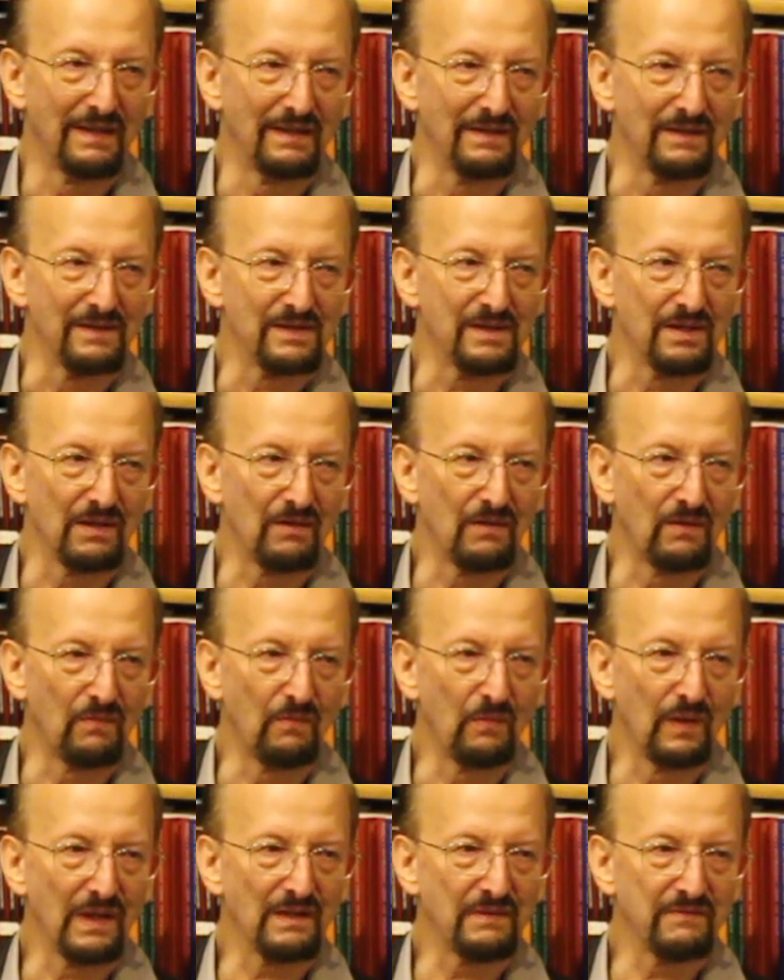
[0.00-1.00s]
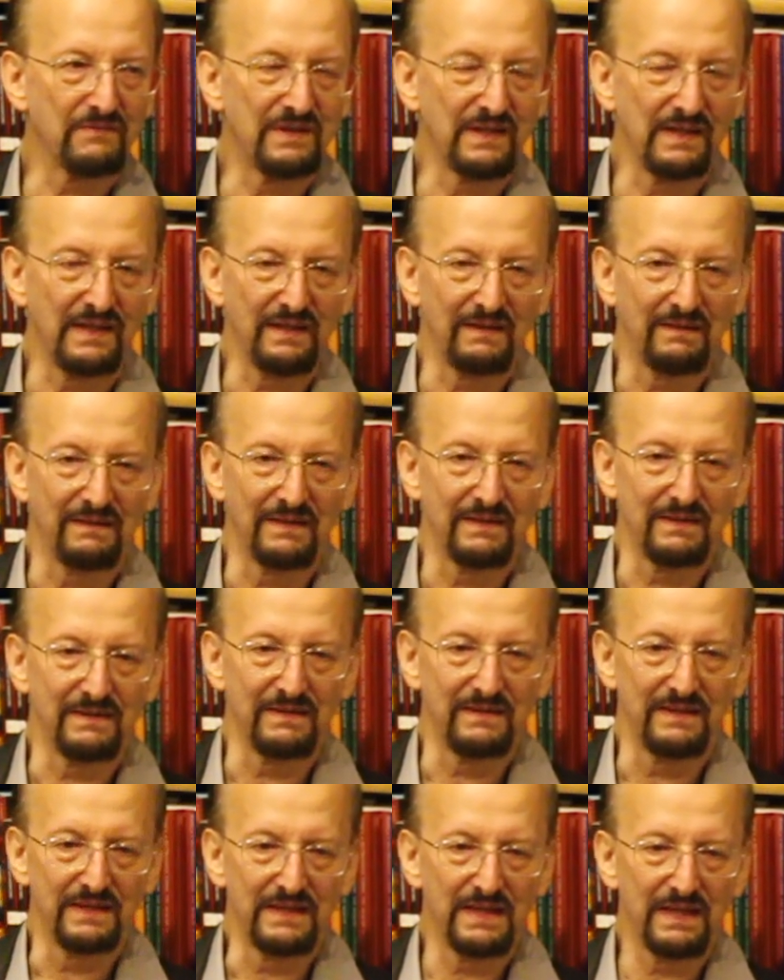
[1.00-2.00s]
And so one of the
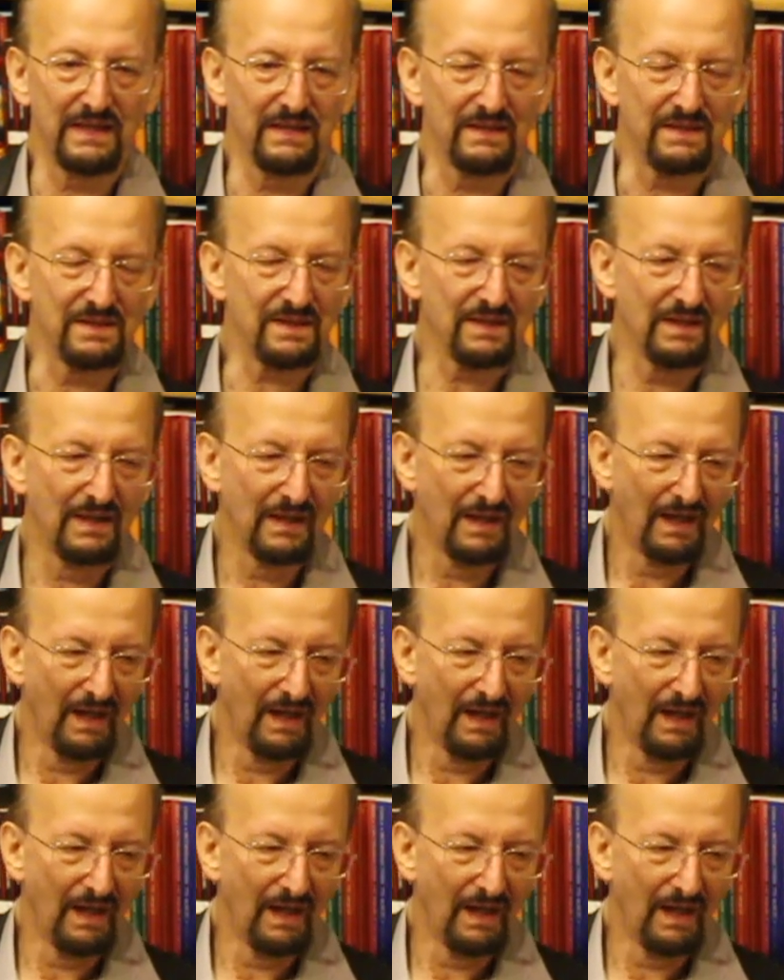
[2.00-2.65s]
dinners,